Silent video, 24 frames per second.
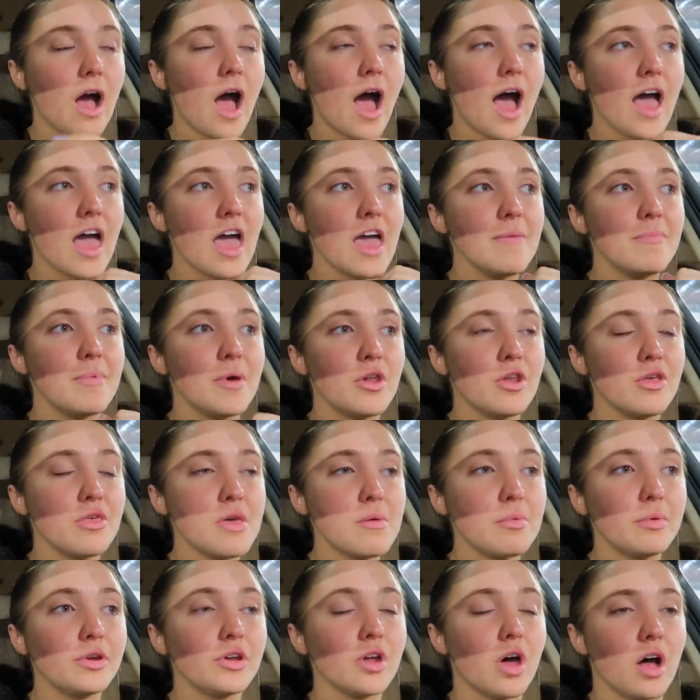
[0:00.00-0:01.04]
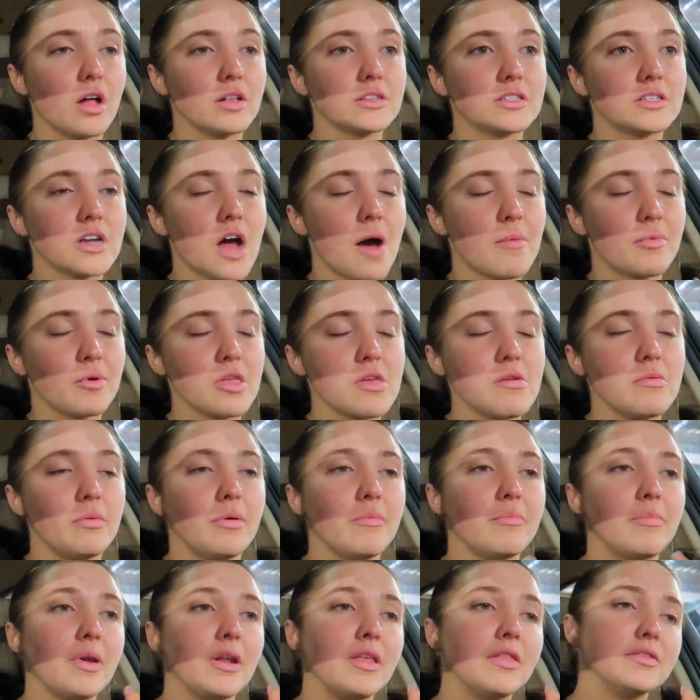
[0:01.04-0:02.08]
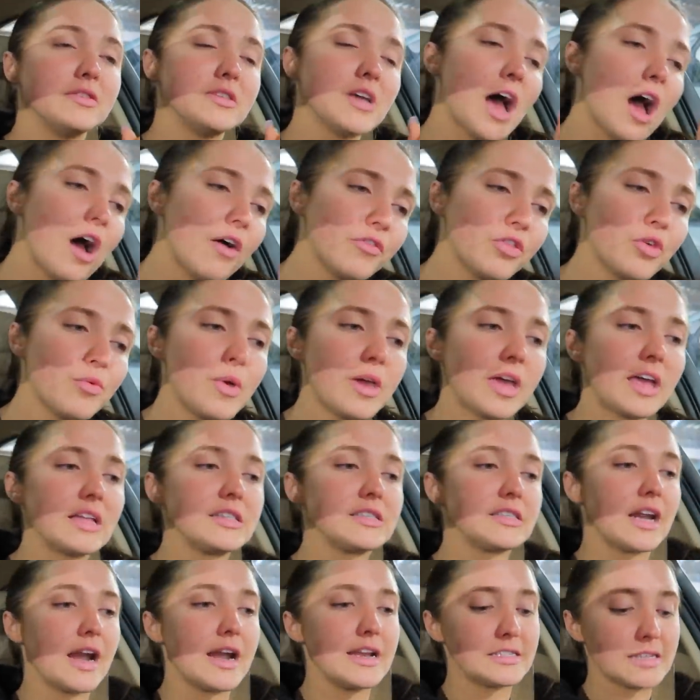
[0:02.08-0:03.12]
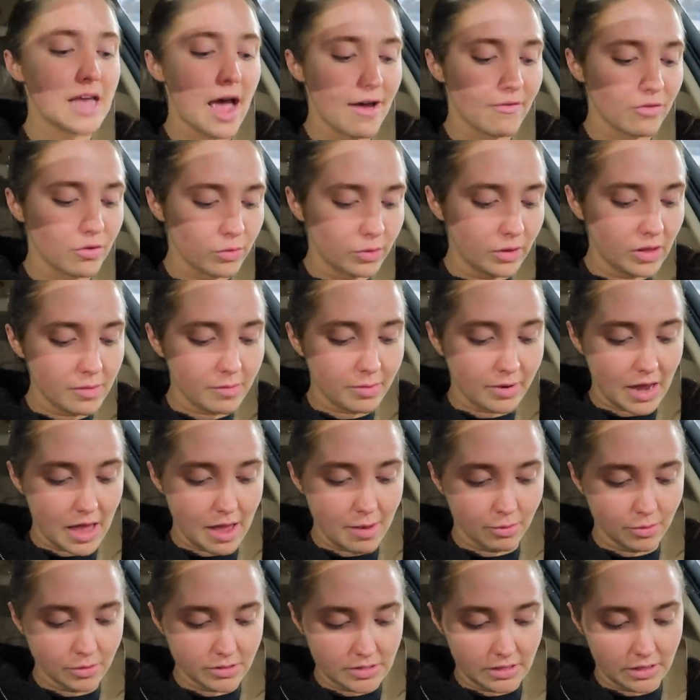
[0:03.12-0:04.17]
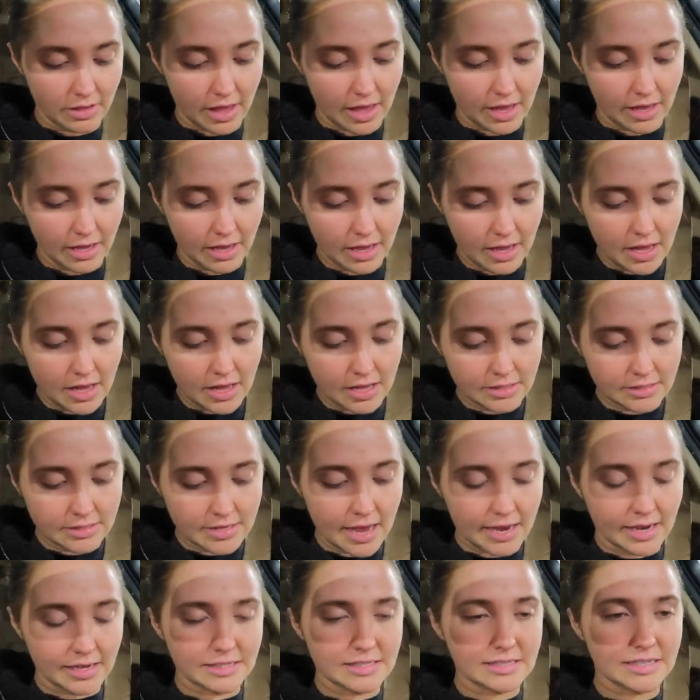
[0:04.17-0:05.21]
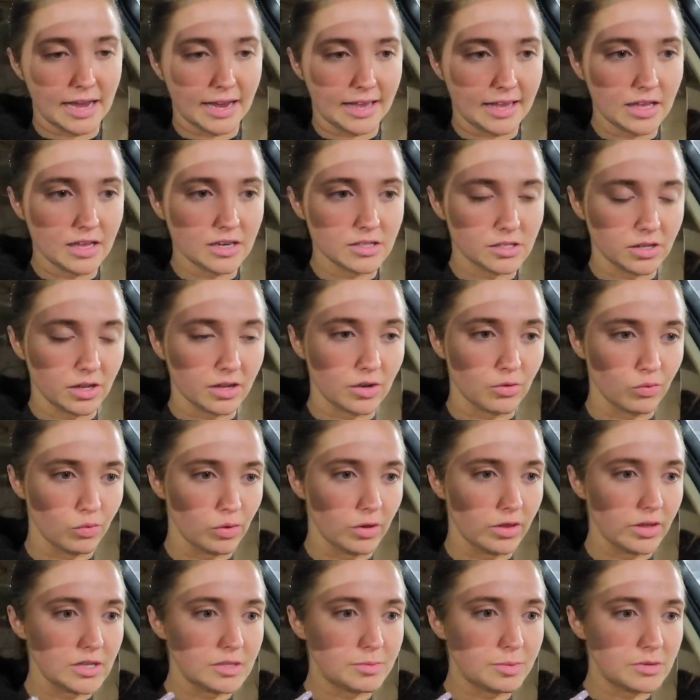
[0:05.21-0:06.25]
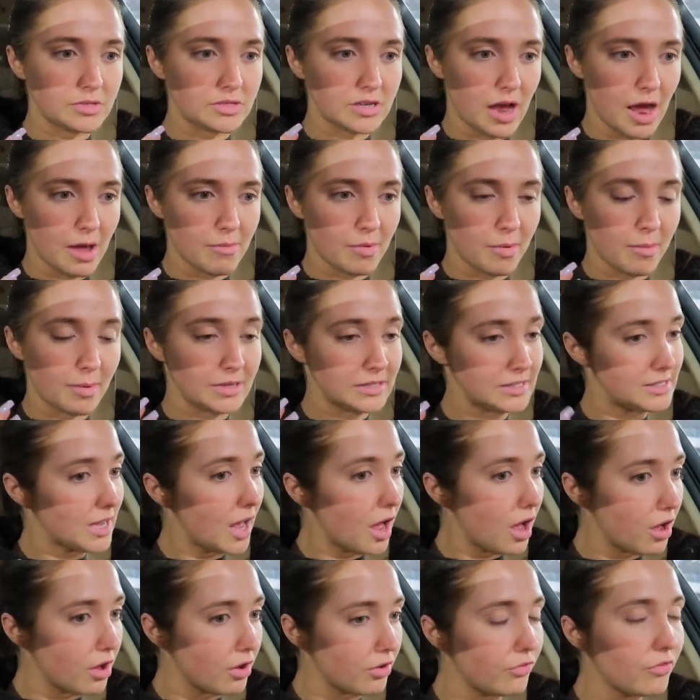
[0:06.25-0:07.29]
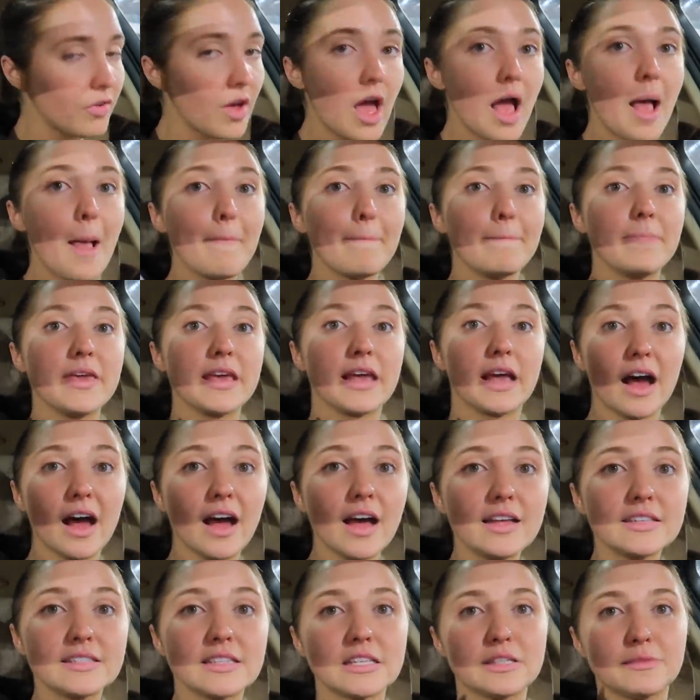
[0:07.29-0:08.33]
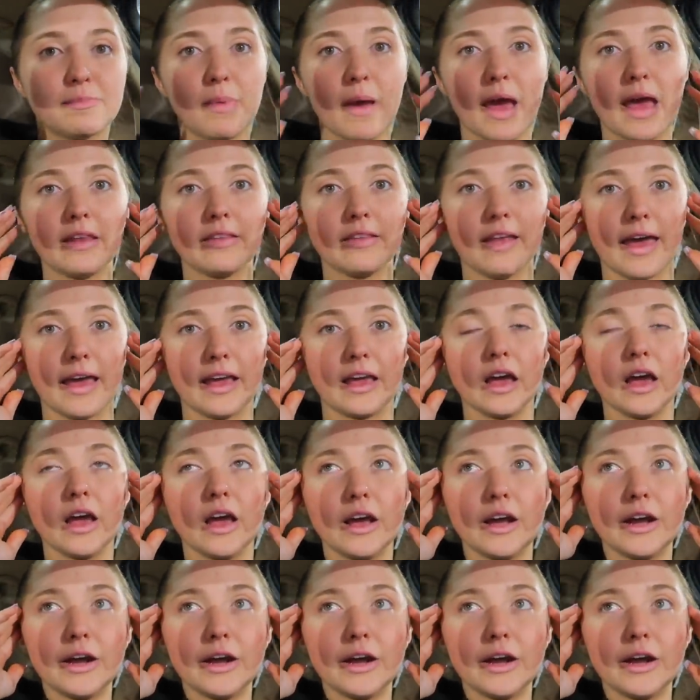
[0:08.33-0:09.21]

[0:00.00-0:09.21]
I've been with people nonstop, With people have been in town for the weekends, and I just haven't really been able to like take a second to like really spend time by myself because it's been like